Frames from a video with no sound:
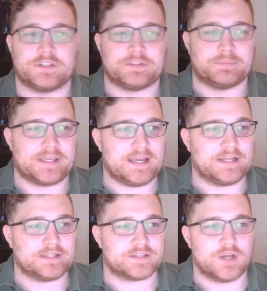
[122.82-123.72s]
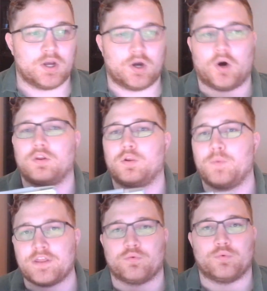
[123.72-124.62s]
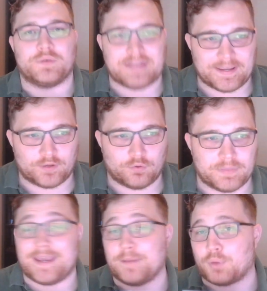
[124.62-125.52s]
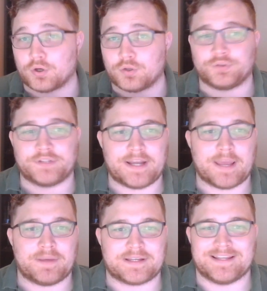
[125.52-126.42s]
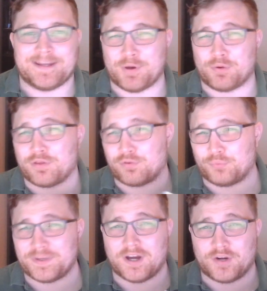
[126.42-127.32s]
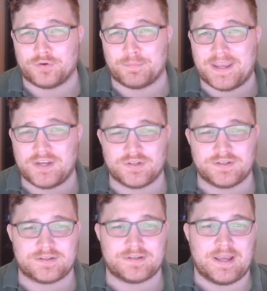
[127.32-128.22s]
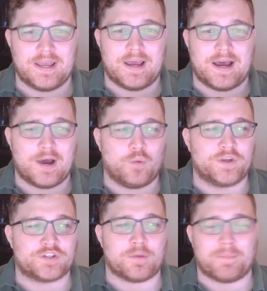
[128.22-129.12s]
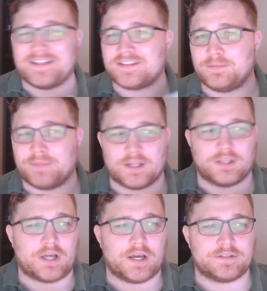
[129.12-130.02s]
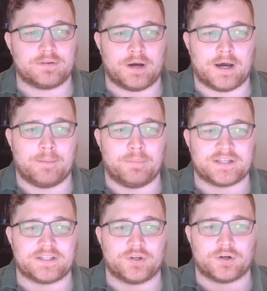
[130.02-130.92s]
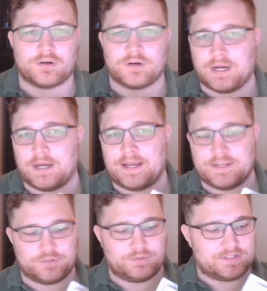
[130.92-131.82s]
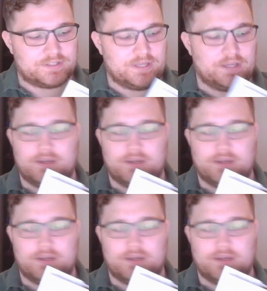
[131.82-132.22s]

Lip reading: mechanics, all the way through entanglement and particle dynamics in about 300 pages. Which might seem like a lot, but here, as you can see,